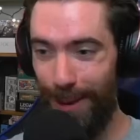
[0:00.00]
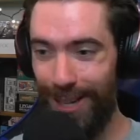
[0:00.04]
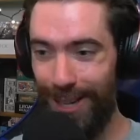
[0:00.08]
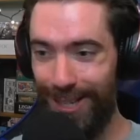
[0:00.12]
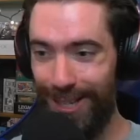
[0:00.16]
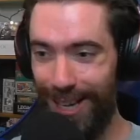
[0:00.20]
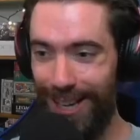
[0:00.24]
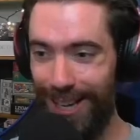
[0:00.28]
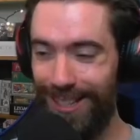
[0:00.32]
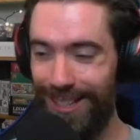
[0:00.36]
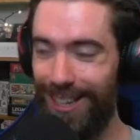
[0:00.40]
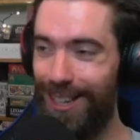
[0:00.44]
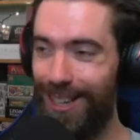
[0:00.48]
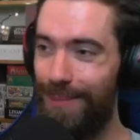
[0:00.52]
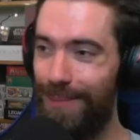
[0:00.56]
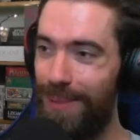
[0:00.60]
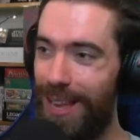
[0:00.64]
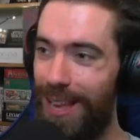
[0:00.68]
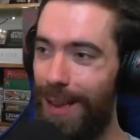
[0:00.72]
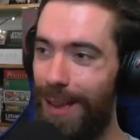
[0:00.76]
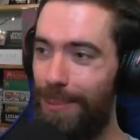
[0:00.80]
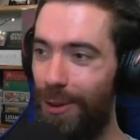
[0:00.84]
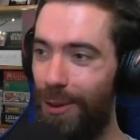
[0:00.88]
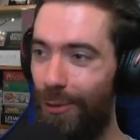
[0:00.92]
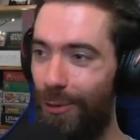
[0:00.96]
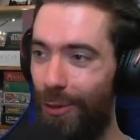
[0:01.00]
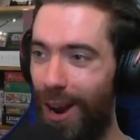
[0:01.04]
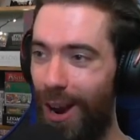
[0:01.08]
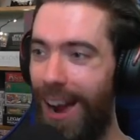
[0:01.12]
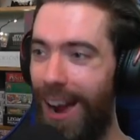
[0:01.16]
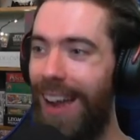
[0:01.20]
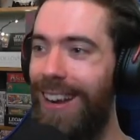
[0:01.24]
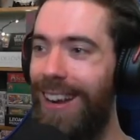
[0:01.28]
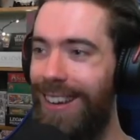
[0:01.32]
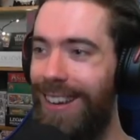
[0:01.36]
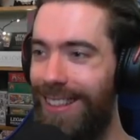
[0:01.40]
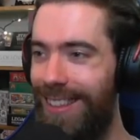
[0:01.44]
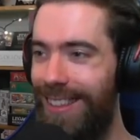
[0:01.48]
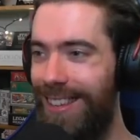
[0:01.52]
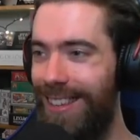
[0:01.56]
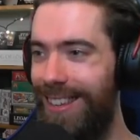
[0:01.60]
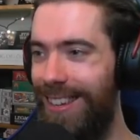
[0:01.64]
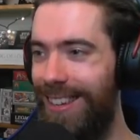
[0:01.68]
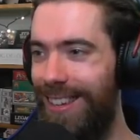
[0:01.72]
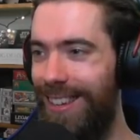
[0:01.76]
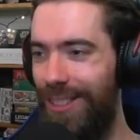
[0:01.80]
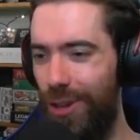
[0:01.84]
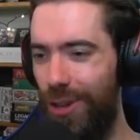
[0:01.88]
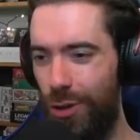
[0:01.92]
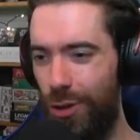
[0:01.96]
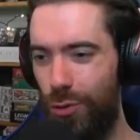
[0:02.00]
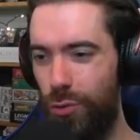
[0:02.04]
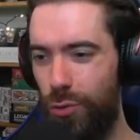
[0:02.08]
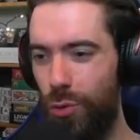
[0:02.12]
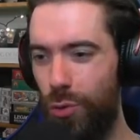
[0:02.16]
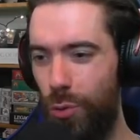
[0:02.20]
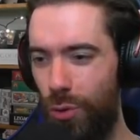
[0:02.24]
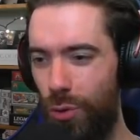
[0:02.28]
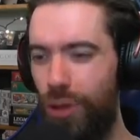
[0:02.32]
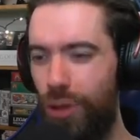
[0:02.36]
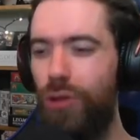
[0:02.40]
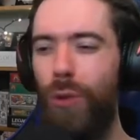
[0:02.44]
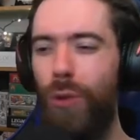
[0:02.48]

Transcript: on chasing to be able to find the